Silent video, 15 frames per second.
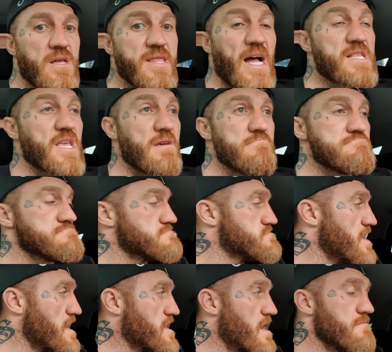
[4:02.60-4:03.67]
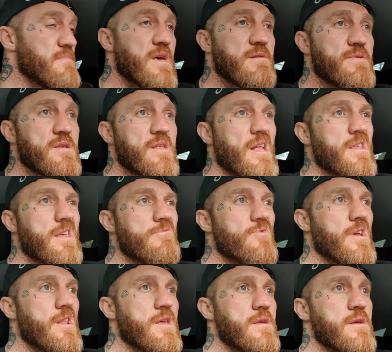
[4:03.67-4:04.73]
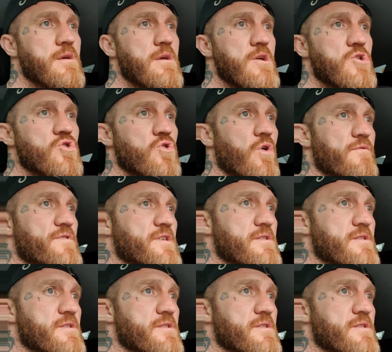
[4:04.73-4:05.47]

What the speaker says: That's it really. You know, other